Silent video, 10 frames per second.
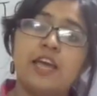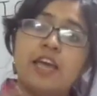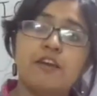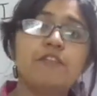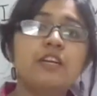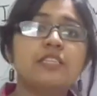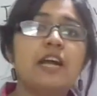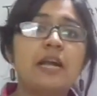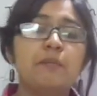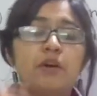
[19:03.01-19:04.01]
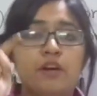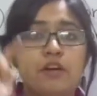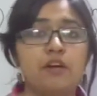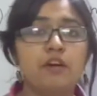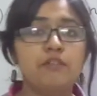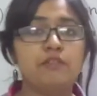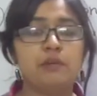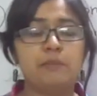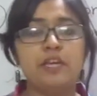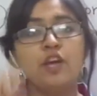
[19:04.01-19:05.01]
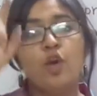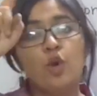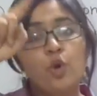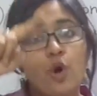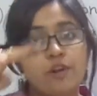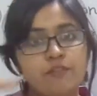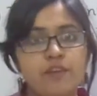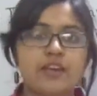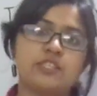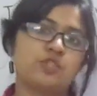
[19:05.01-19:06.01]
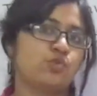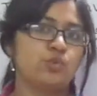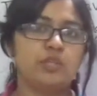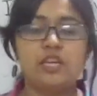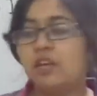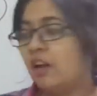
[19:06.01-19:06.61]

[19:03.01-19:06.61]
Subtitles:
every time a curve will be convex to the